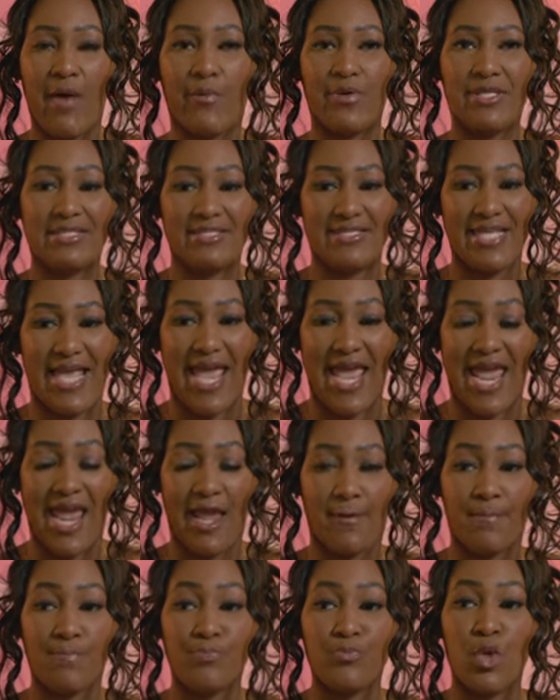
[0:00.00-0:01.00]
I would
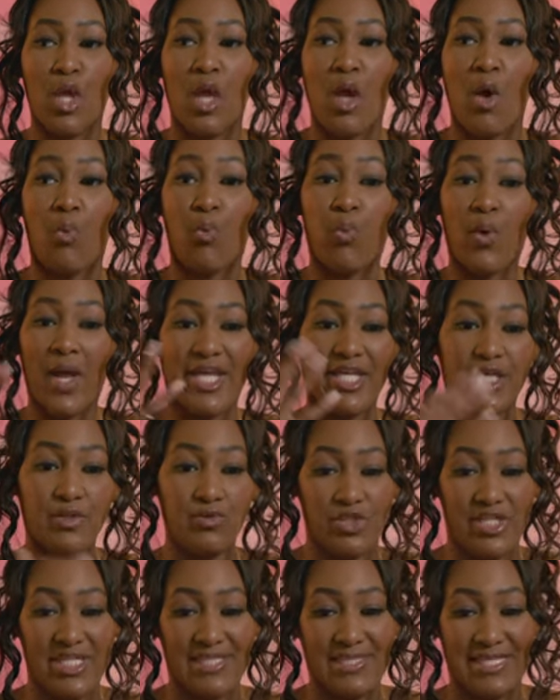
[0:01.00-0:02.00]
say what you
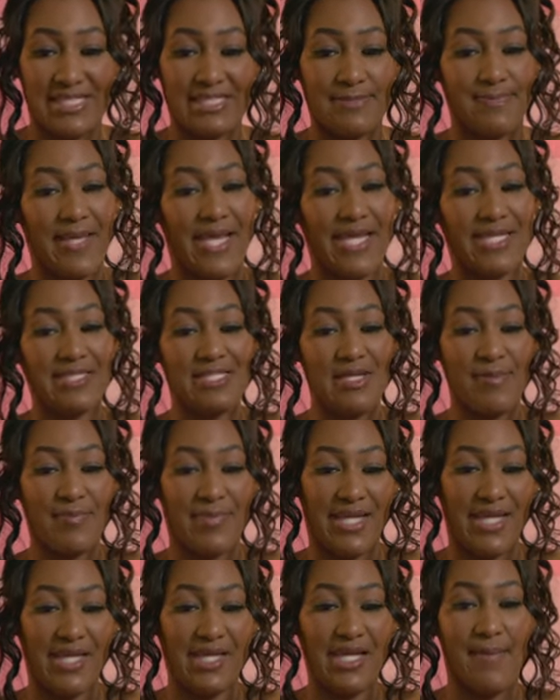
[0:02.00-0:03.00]
just explained to
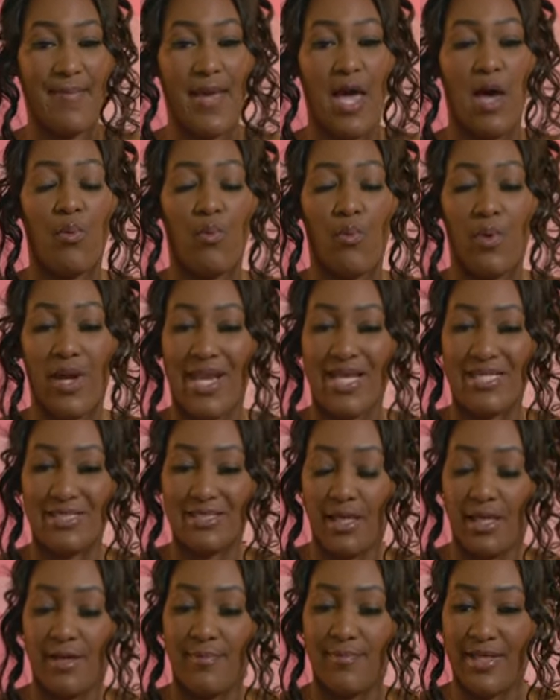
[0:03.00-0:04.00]
me about what is
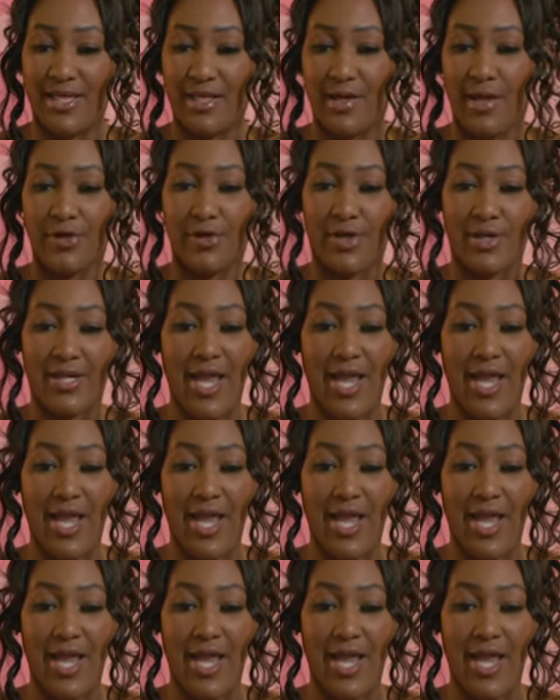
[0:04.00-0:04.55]
going to be on your